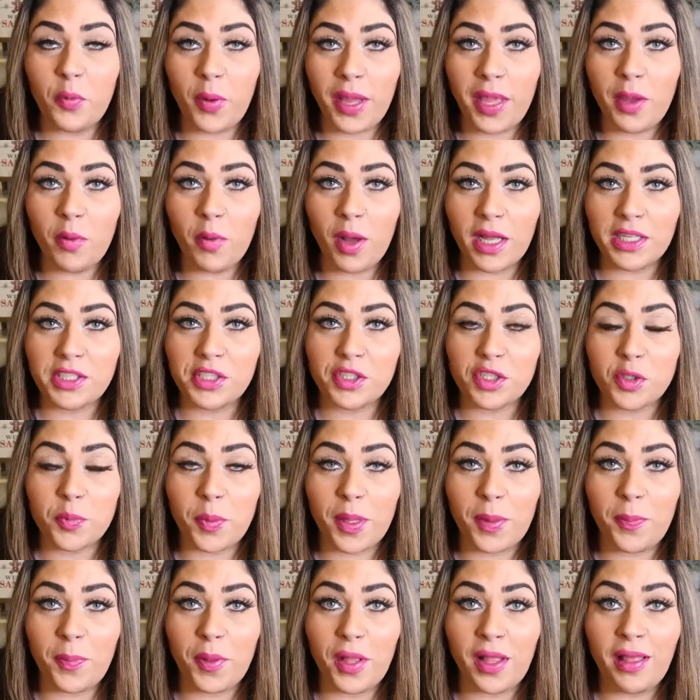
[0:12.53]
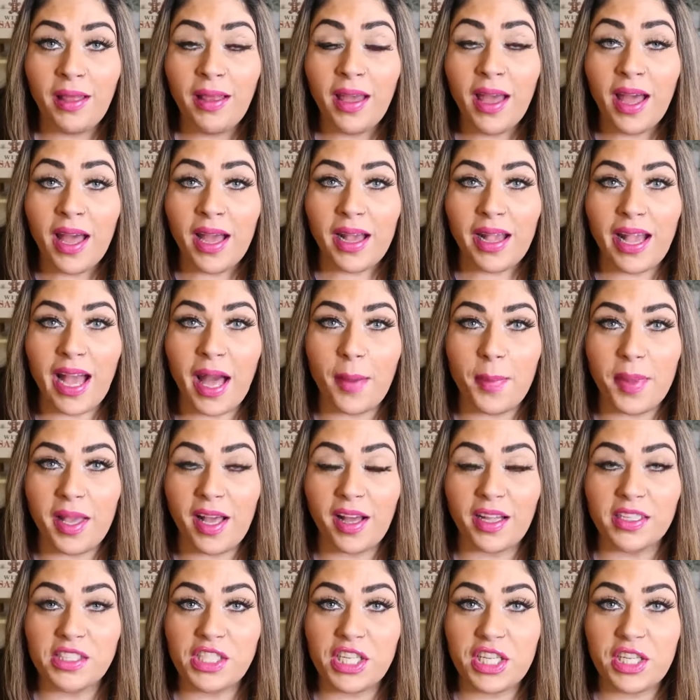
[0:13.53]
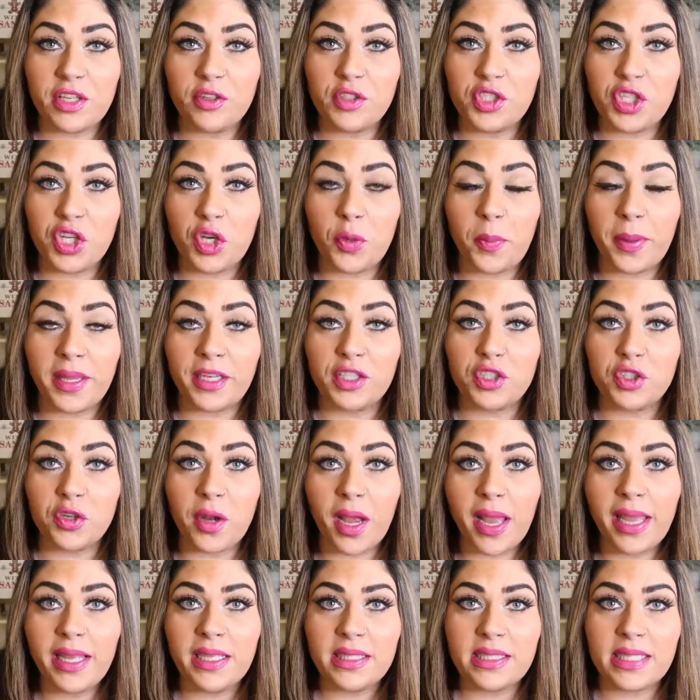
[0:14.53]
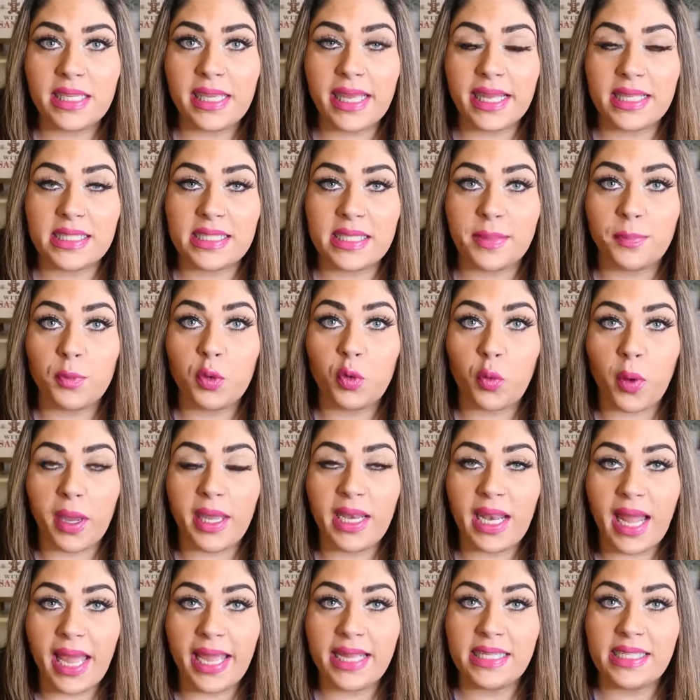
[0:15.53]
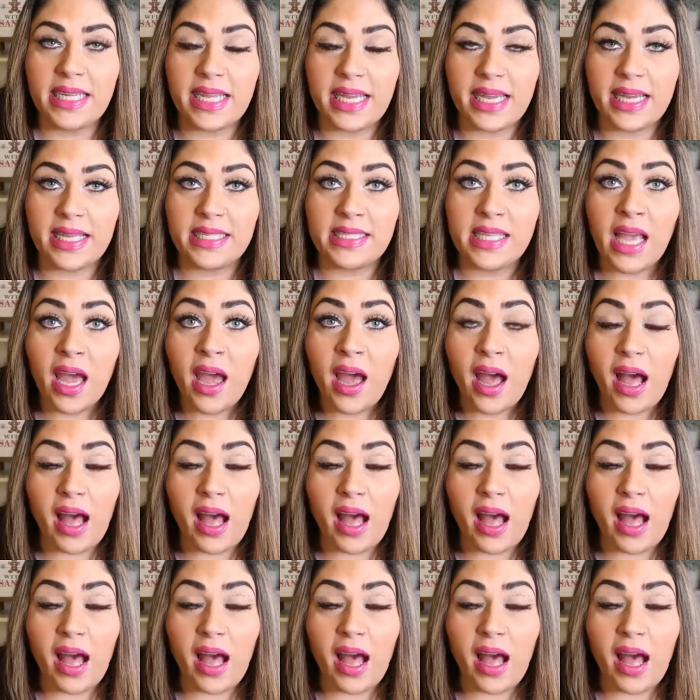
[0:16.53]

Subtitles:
Weight Watchers people coming onto YouTube and trying to get some great ideas